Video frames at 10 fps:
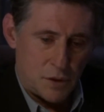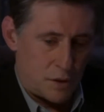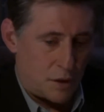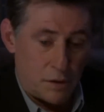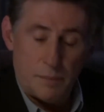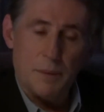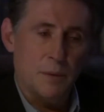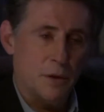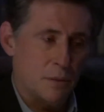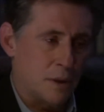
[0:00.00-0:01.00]
So the only
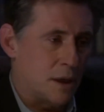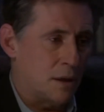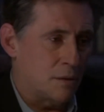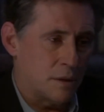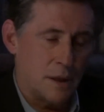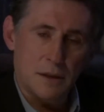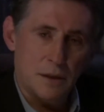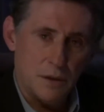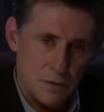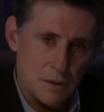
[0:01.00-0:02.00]
people you allow to
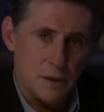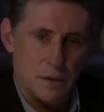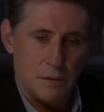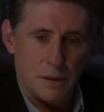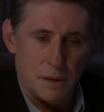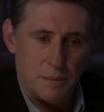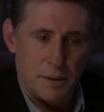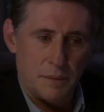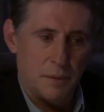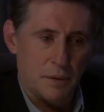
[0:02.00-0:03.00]
get close to you are the
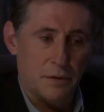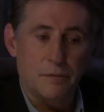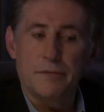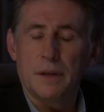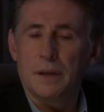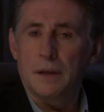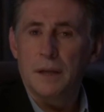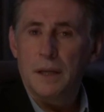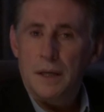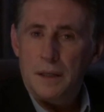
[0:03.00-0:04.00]
people you
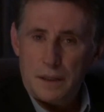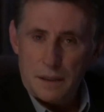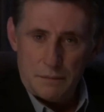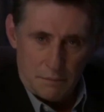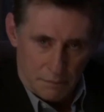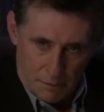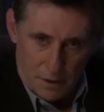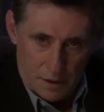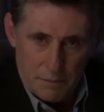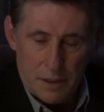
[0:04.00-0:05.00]
feel that can
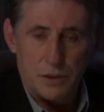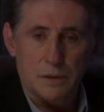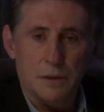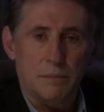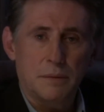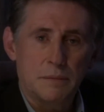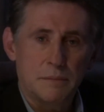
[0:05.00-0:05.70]
can measure up,